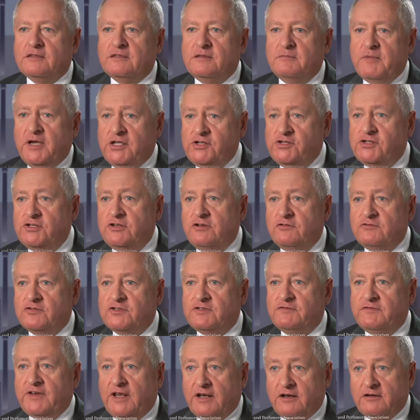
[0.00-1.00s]
The major
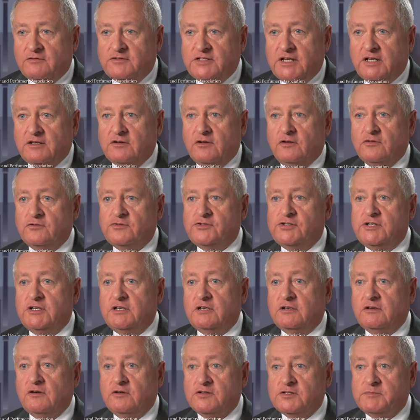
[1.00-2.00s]
use of
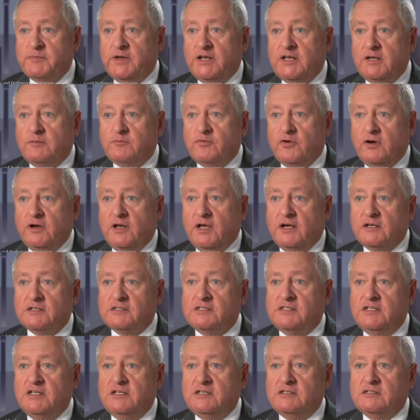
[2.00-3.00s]
nanotechnology in cosmetic
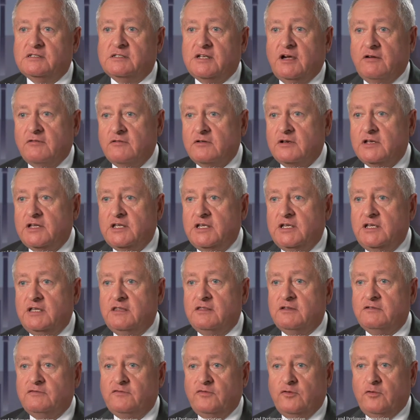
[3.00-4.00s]
products is
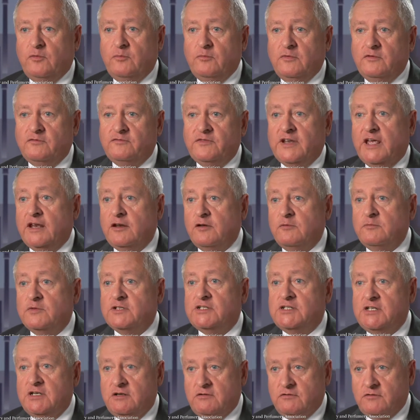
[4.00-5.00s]
currently in the form of
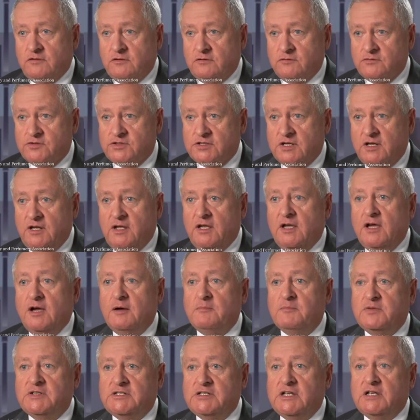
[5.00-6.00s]
nanomaterials,
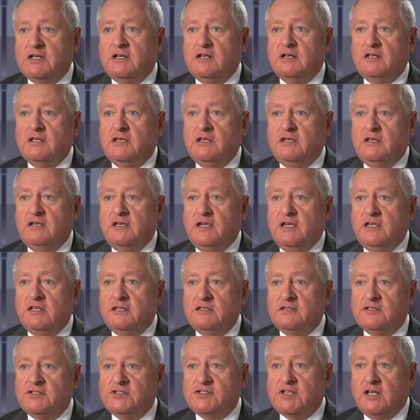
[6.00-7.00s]
and particularly
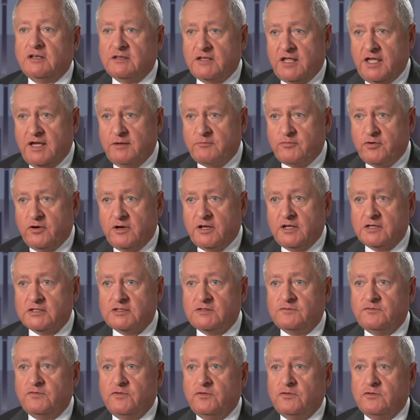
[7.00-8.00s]
in sun care
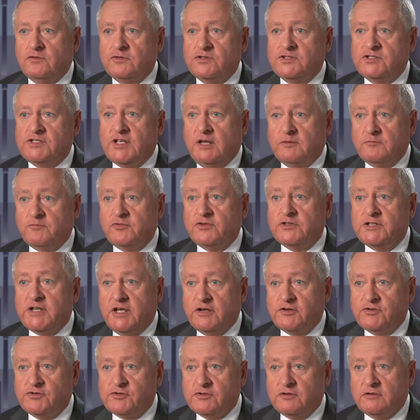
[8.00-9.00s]
products for sun
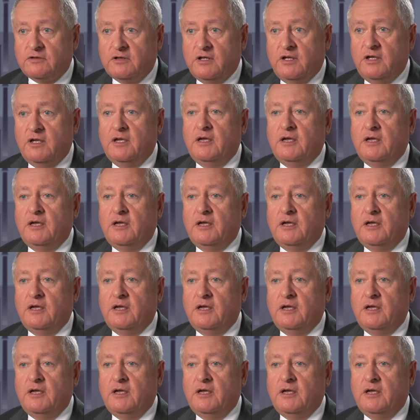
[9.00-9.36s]
protection.